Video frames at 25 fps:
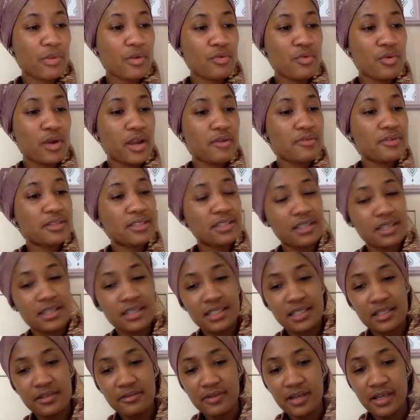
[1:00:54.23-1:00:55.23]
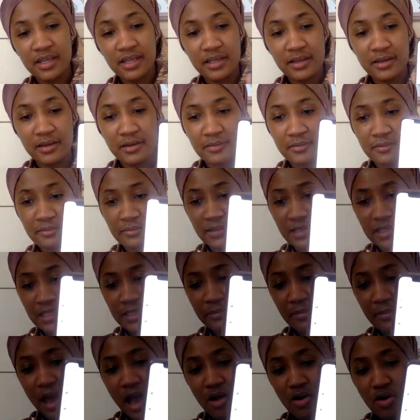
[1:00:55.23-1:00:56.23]
Where is it? You see right here? This
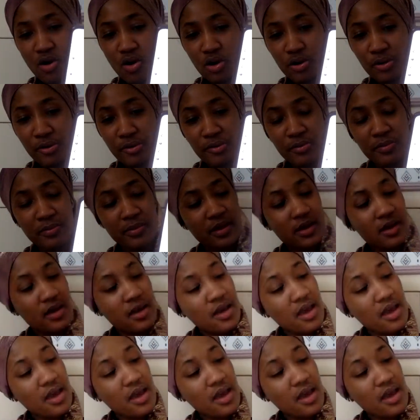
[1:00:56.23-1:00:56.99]
is my call group.